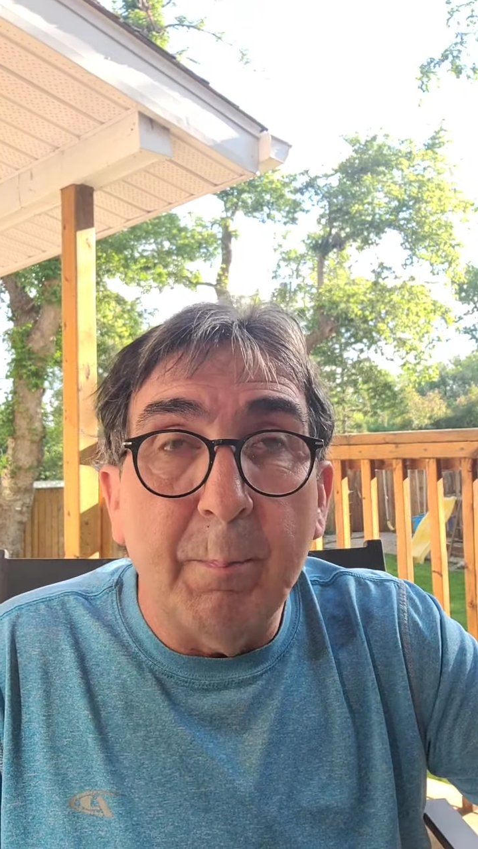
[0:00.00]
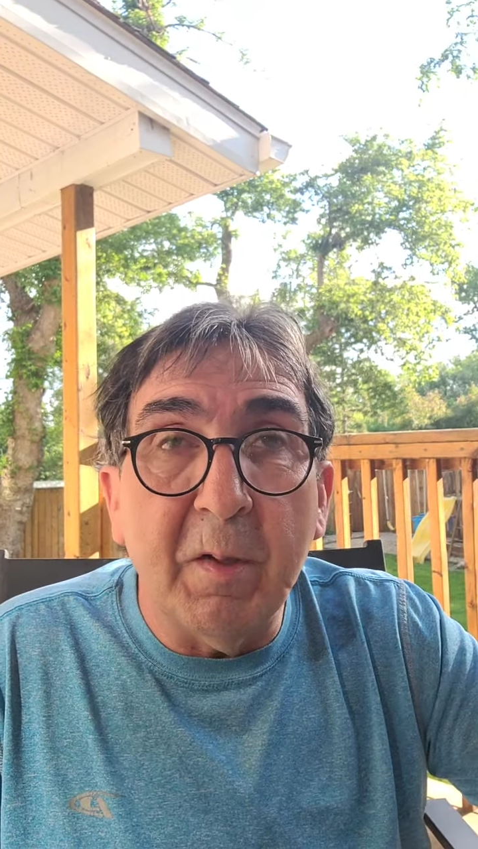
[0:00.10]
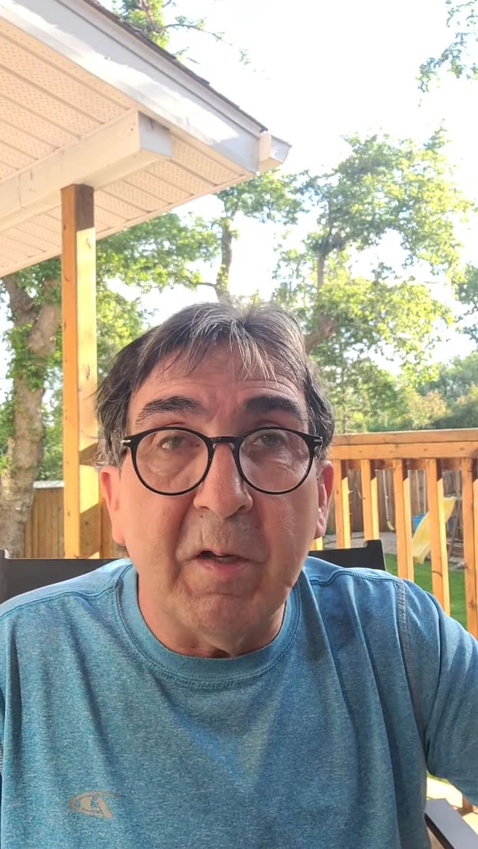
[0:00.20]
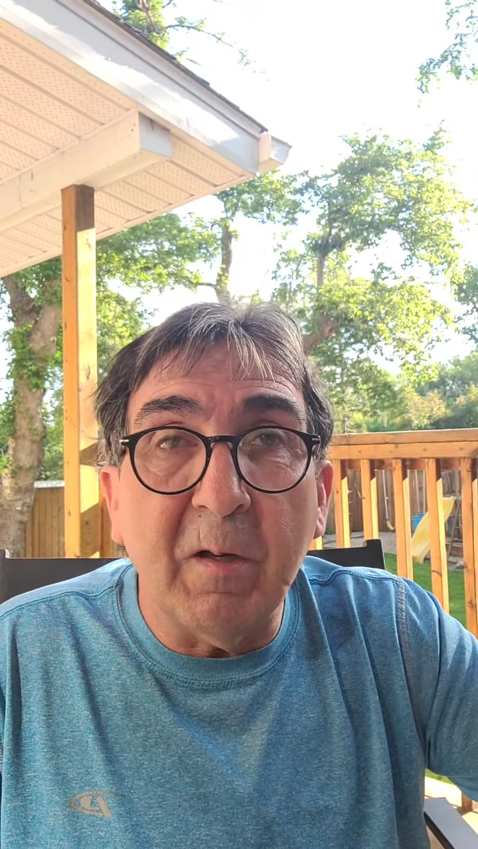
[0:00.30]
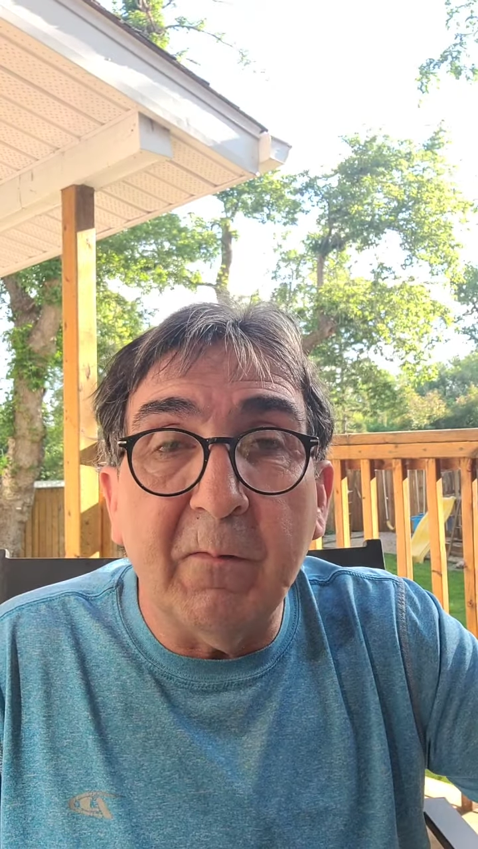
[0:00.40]

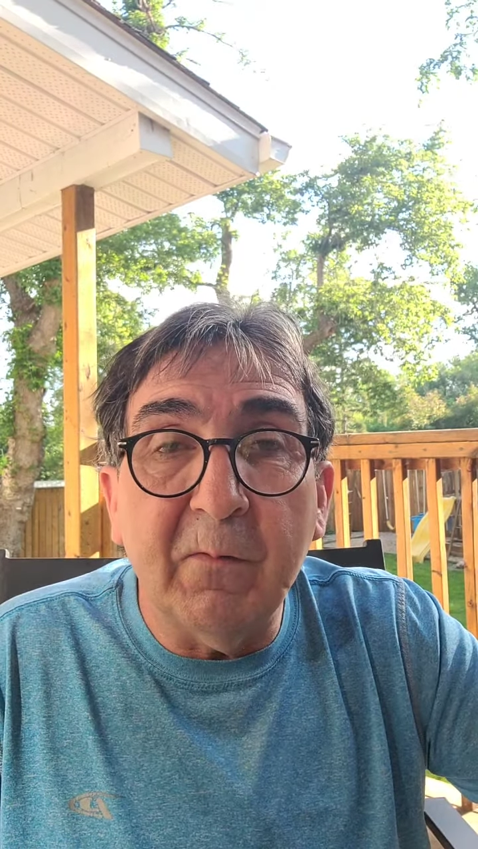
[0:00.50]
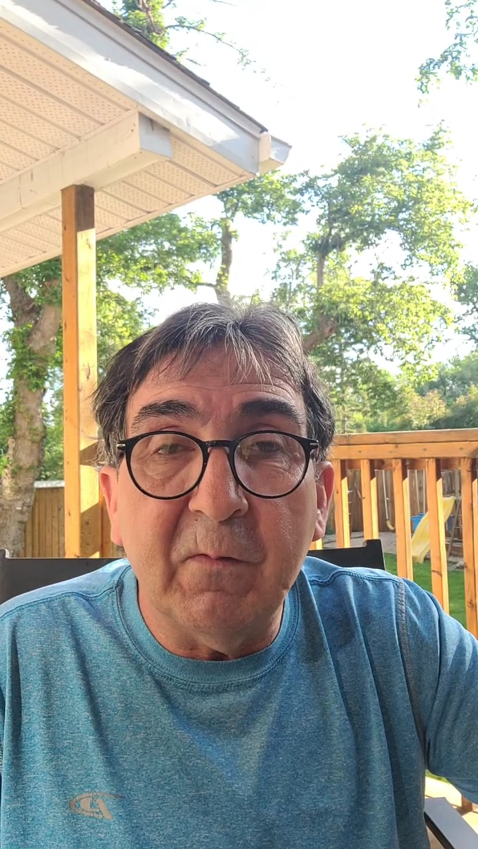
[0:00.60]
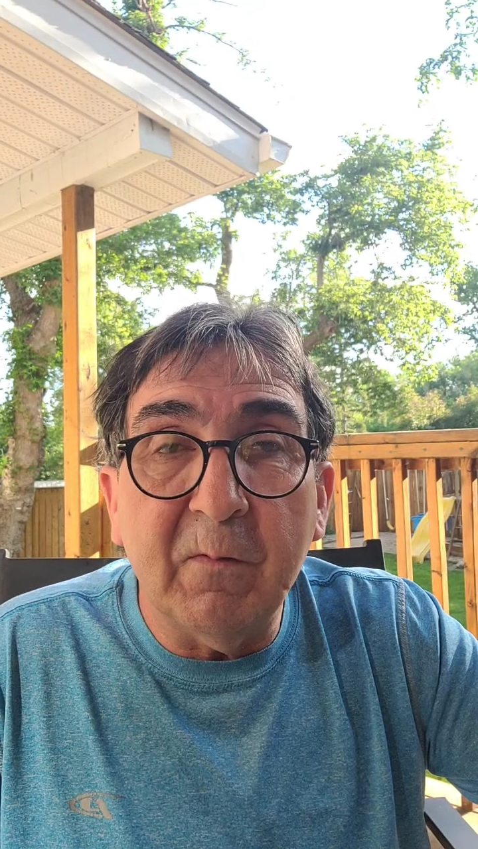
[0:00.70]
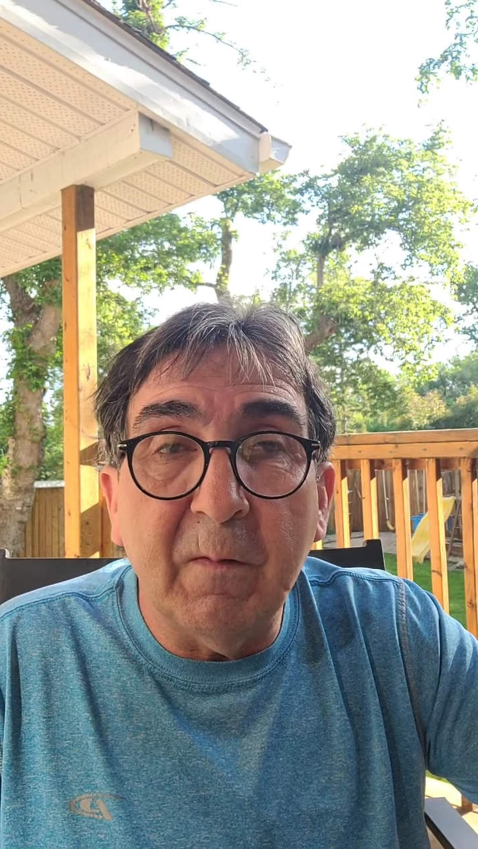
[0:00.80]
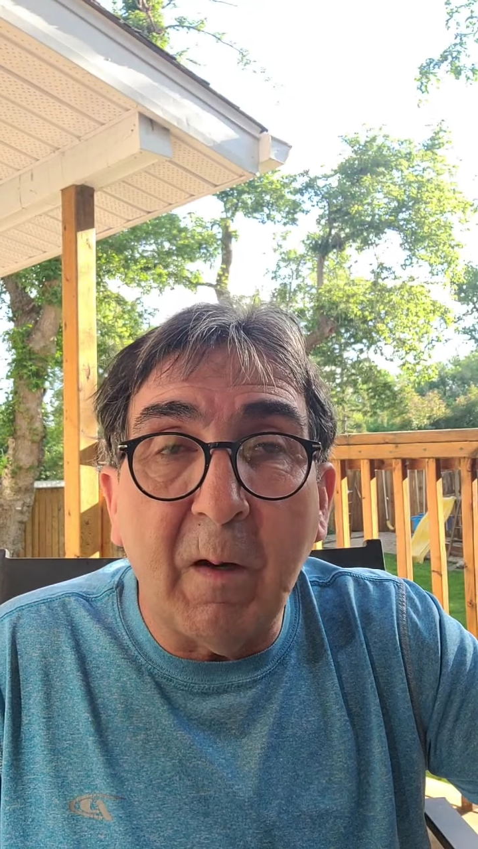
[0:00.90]
because
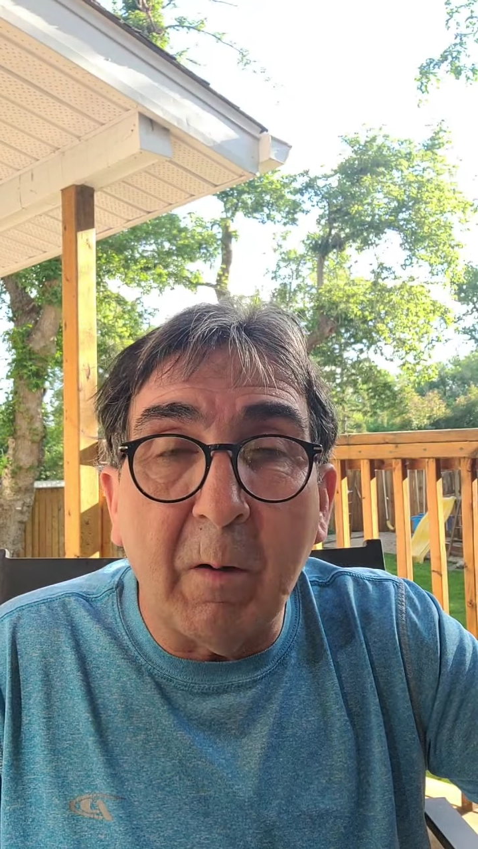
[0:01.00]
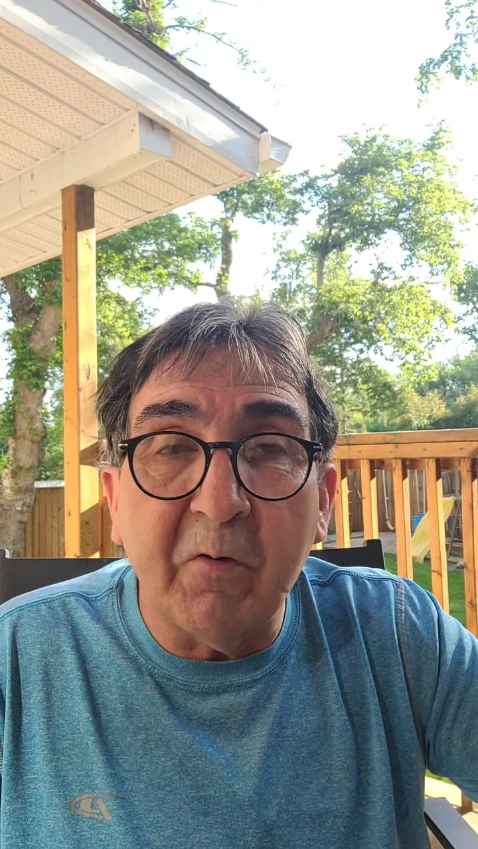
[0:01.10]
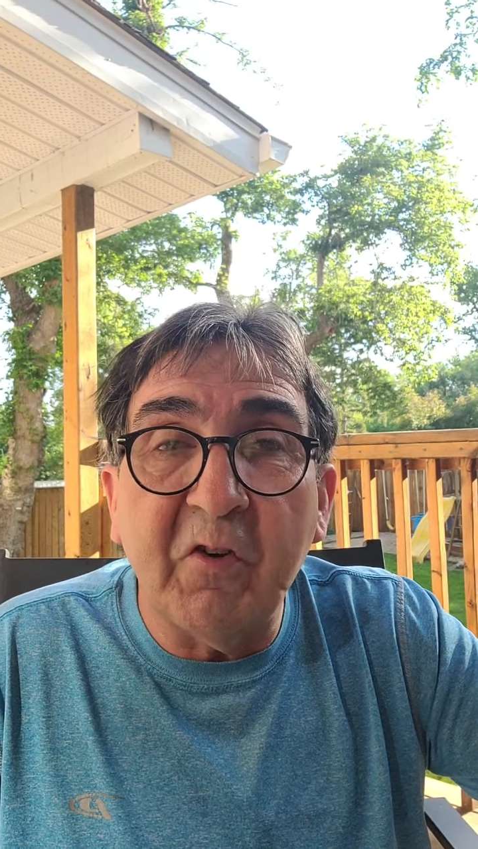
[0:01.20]
our